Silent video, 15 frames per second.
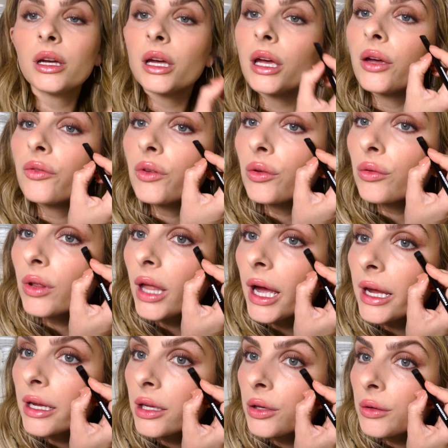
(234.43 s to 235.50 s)
If you
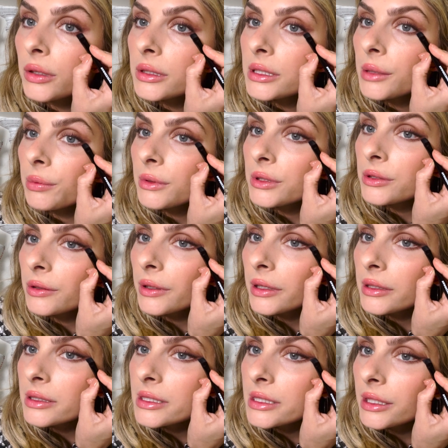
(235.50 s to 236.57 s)
like, you can dip into a
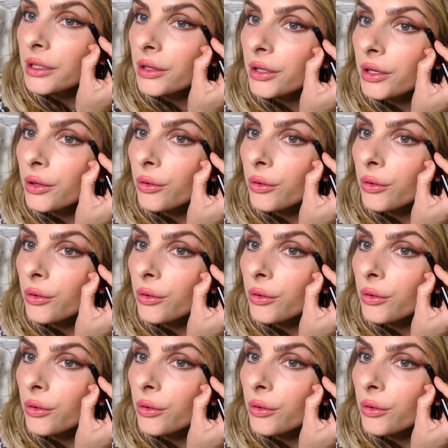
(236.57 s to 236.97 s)
concealer,